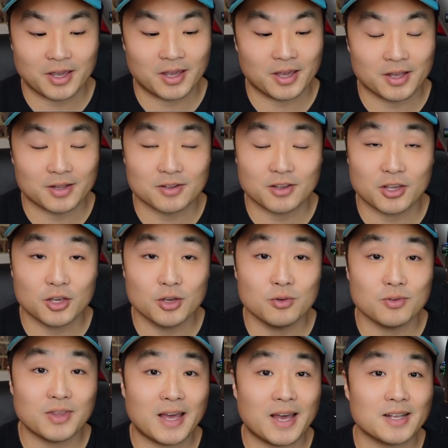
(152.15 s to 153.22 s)
And cue
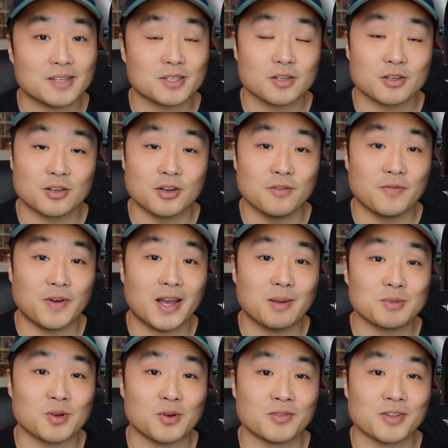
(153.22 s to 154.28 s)
that good
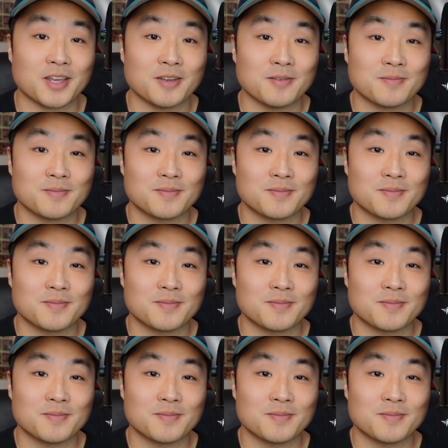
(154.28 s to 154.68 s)
vibes only.